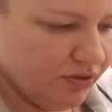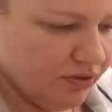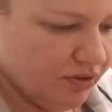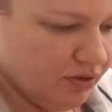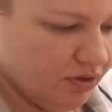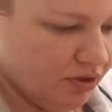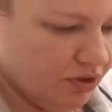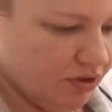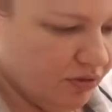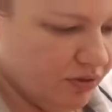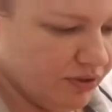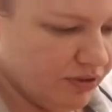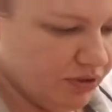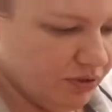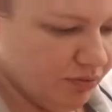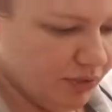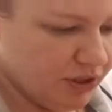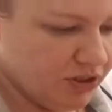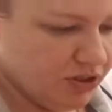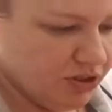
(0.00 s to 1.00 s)
going to go
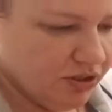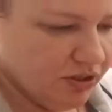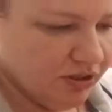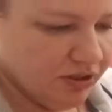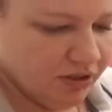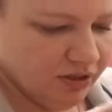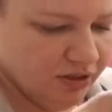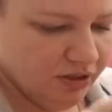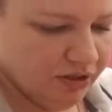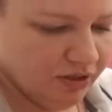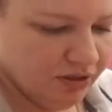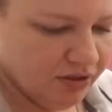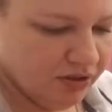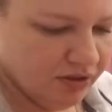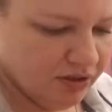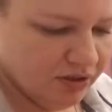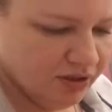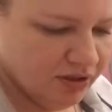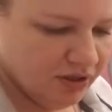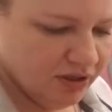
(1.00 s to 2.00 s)
into my chili.
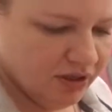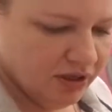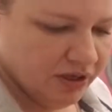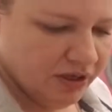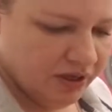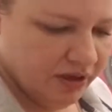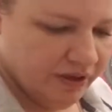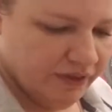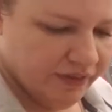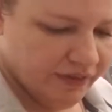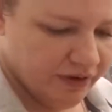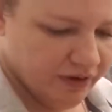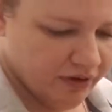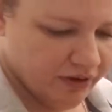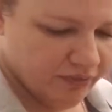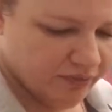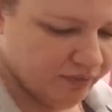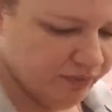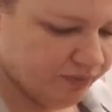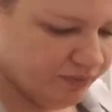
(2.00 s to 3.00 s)
There.
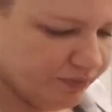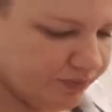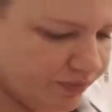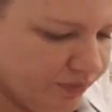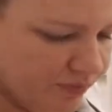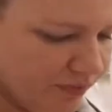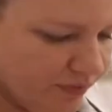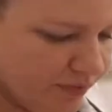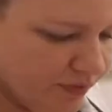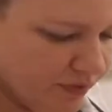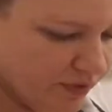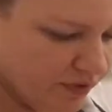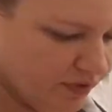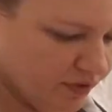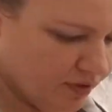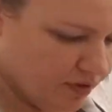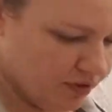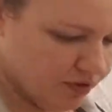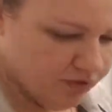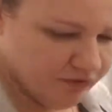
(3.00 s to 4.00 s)

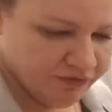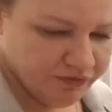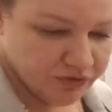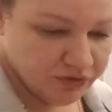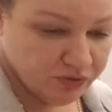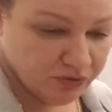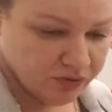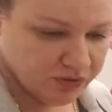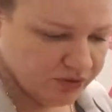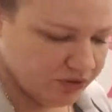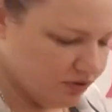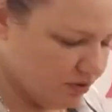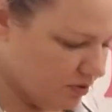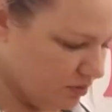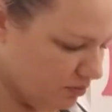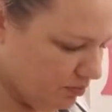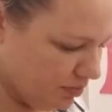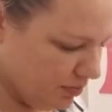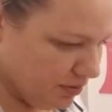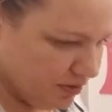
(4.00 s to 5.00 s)
The first one didn't
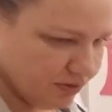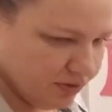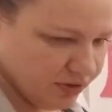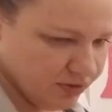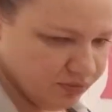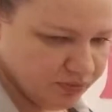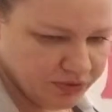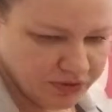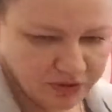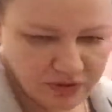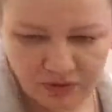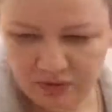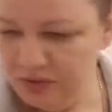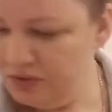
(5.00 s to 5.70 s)
completely empty.